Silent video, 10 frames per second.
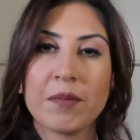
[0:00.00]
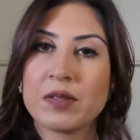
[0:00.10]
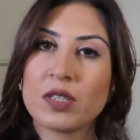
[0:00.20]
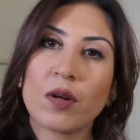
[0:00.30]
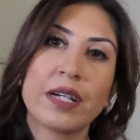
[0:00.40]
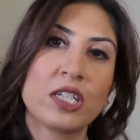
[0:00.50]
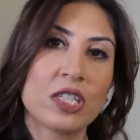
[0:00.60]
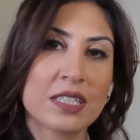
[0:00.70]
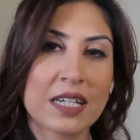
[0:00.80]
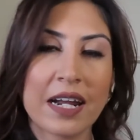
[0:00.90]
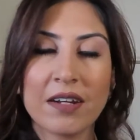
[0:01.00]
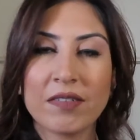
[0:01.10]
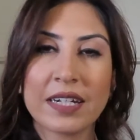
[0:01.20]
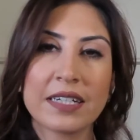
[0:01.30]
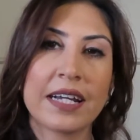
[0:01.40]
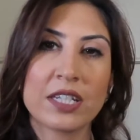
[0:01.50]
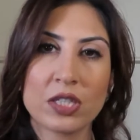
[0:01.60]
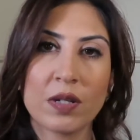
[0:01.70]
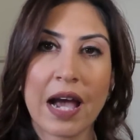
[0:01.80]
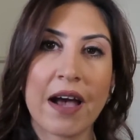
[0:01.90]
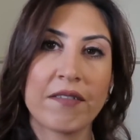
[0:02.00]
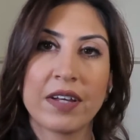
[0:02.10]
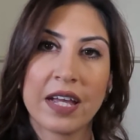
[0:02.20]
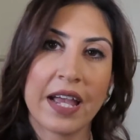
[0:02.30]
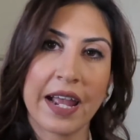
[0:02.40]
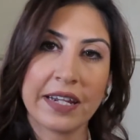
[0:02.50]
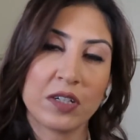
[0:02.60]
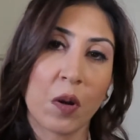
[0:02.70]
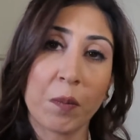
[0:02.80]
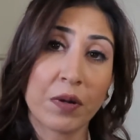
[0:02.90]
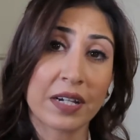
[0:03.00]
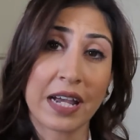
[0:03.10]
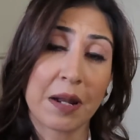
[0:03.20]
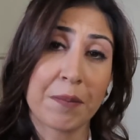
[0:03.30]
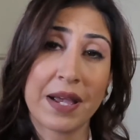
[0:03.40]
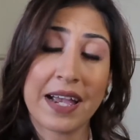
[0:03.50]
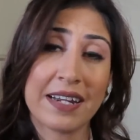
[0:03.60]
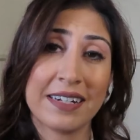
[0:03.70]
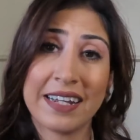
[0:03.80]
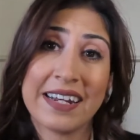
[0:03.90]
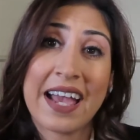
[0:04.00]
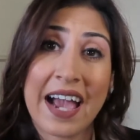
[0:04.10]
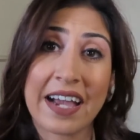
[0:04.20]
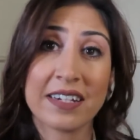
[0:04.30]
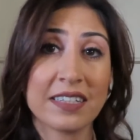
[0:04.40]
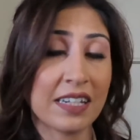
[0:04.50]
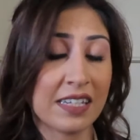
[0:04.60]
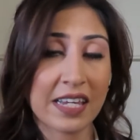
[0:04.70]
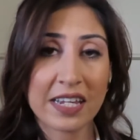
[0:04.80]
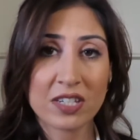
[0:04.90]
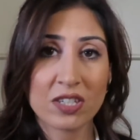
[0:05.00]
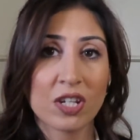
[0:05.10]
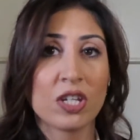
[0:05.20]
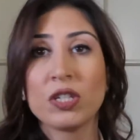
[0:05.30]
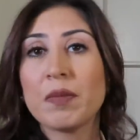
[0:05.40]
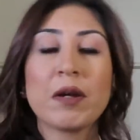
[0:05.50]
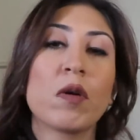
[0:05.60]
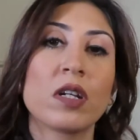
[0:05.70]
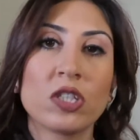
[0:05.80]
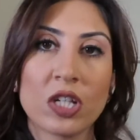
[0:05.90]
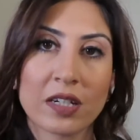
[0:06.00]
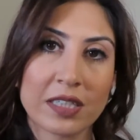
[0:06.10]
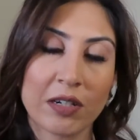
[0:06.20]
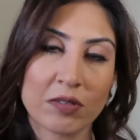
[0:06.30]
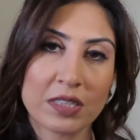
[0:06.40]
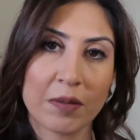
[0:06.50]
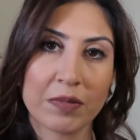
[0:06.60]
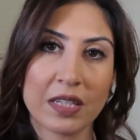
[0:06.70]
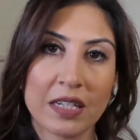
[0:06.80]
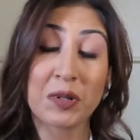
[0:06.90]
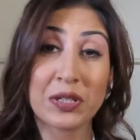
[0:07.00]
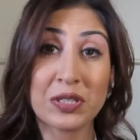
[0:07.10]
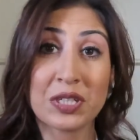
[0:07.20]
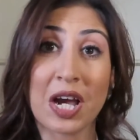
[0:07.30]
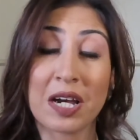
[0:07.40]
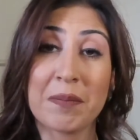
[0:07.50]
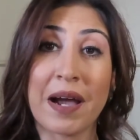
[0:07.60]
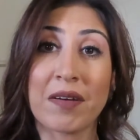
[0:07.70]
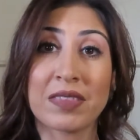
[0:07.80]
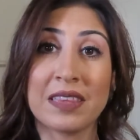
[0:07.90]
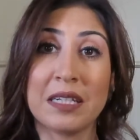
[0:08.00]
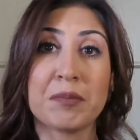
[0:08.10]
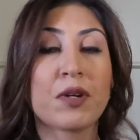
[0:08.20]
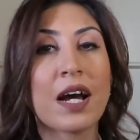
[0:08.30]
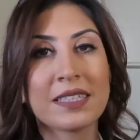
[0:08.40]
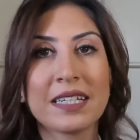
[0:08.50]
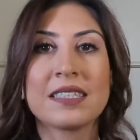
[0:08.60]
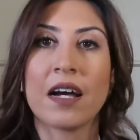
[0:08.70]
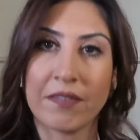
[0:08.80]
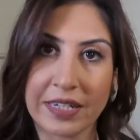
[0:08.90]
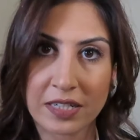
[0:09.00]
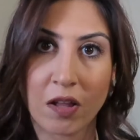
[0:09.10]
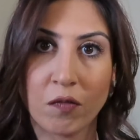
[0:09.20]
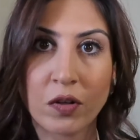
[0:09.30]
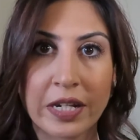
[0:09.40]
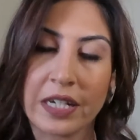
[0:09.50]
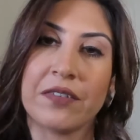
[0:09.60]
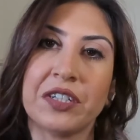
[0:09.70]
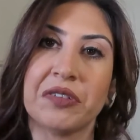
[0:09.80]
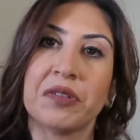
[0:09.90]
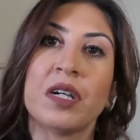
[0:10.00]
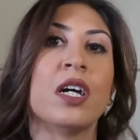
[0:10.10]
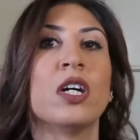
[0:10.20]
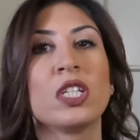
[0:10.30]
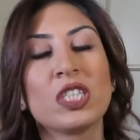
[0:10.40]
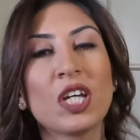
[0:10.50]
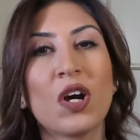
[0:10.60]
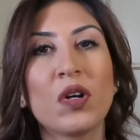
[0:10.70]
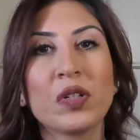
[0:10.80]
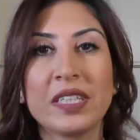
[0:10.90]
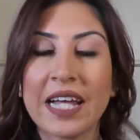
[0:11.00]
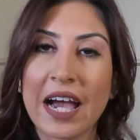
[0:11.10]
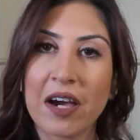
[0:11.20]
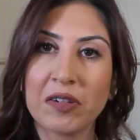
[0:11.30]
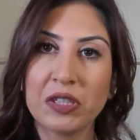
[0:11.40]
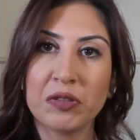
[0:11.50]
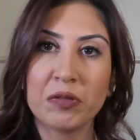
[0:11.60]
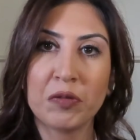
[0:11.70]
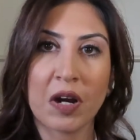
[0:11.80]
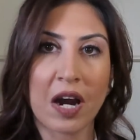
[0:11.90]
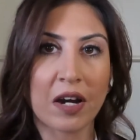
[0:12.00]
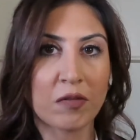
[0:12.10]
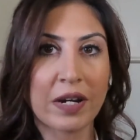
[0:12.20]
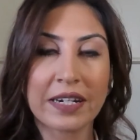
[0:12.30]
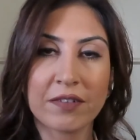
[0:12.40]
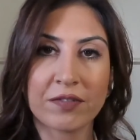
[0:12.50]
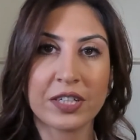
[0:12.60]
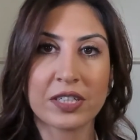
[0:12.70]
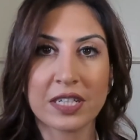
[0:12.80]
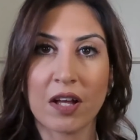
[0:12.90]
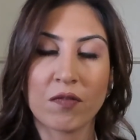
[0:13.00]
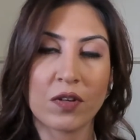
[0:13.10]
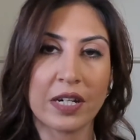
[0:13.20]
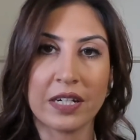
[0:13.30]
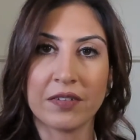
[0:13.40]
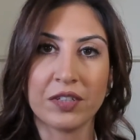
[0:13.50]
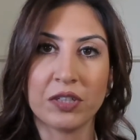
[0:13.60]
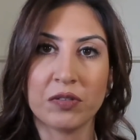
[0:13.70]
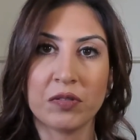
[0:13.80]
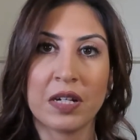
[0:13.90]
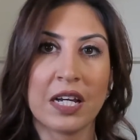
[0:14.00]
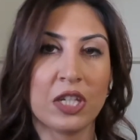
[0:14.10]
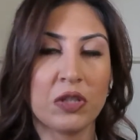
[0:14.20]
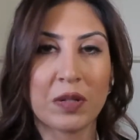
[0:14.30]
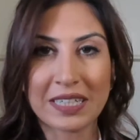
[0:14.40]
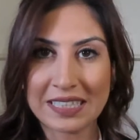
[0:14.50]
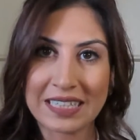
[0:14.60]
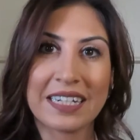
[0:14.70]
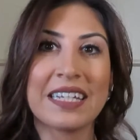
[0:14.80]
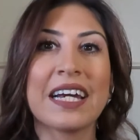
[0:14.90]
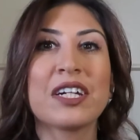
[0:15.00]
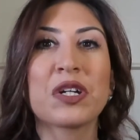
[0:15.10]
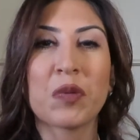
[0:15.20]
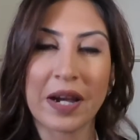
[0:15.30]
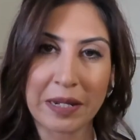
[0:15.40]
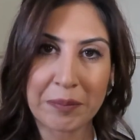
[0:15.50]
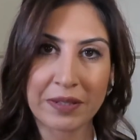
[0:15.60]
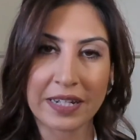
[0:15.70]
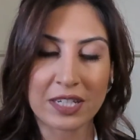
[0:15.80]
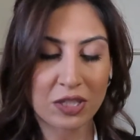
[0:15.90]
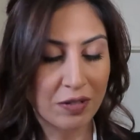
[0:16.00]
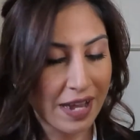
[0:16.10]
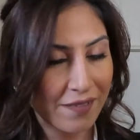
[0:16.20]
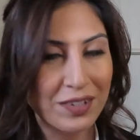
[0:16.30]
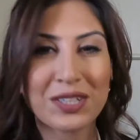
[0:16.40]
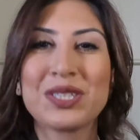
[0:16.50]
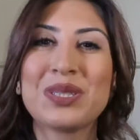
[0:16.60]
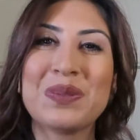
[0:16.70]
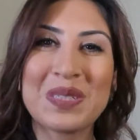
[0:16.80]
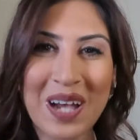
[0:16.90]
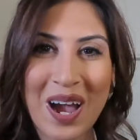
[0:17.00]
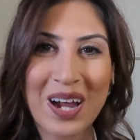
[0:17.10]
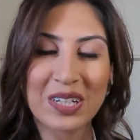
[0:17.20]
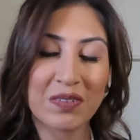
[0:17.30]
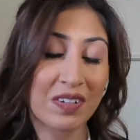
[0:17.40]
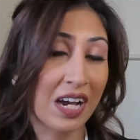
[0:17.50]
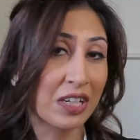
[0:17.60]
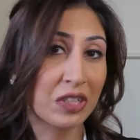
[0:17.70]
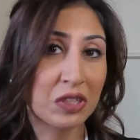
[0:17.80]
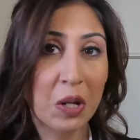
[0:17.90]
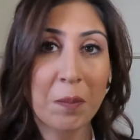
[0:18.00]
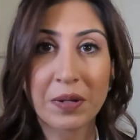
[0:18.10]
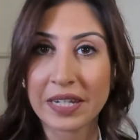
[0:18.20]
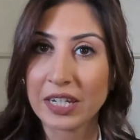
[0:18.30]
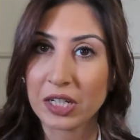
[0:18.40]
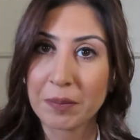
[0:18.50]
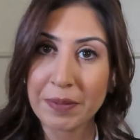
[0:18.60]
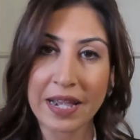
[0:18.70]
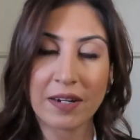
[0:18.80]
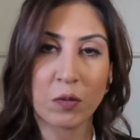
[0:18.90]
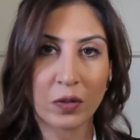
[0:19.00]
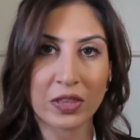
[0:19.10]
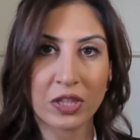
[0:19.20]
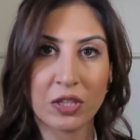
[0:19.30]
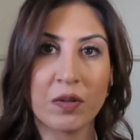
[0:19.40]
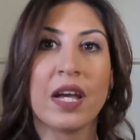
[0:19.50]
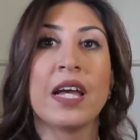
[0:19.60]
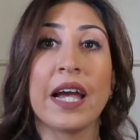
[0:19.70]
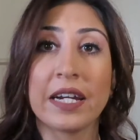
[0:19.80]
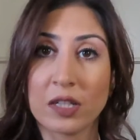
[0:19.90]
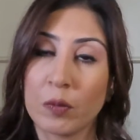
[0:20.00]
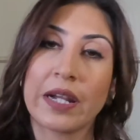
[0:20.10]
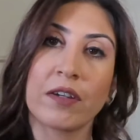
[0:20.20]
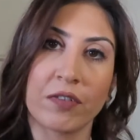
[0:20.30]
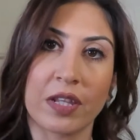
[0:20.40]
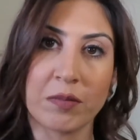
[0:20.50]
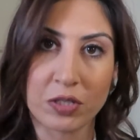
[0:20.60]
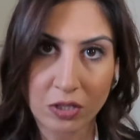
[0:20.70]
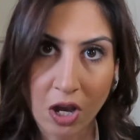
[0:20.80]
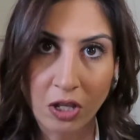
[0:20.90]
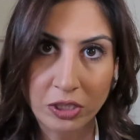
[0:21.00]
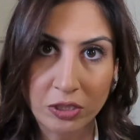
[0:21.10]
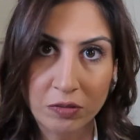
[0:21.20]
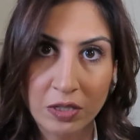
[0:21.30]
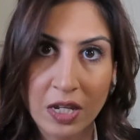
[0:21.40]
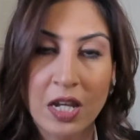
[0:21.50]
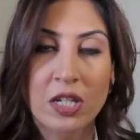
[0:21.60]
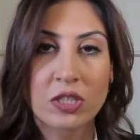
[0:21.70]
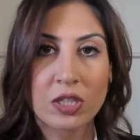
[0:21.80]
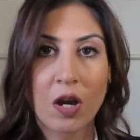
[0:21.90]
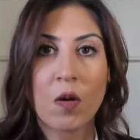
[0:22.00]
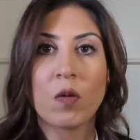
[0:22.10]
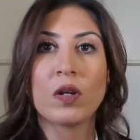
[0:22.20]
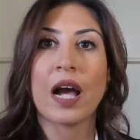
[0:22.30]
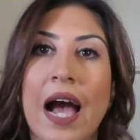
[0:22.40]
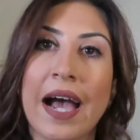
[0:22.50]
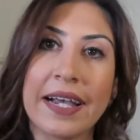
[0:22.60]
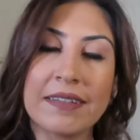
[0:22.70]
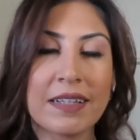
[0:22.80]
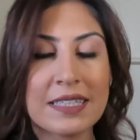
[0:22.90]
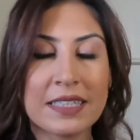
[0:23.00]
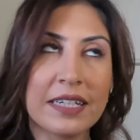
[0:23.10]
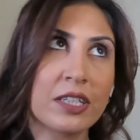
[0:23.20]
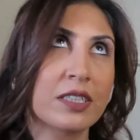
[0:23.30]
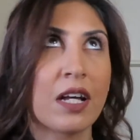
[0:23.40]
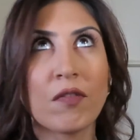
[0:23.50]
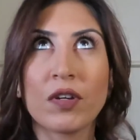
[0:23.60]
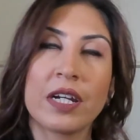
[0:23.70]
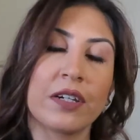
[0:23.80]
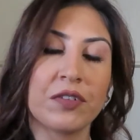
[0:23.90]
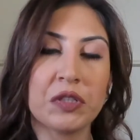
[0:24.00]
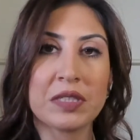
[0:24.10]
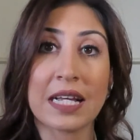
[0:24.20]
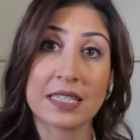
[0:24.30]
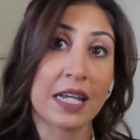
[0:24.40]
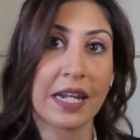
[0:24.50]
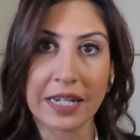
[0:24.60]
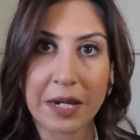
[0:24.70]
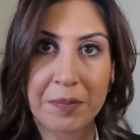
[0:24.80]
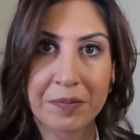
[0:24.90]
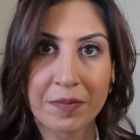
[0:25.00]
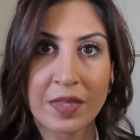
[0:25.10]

So it's just kind of like nice to have a notebook and a pen in hand in case you might want to jot down something. I'm going to talk about the process of a telephone interview. So now you are ready for your telephone interview. You are sitting at your quiet place. You have your suit on. You've got your notebook and your pen with you, and you're waiting for them to call you. So let's say your telephone interview is at 10 a.m.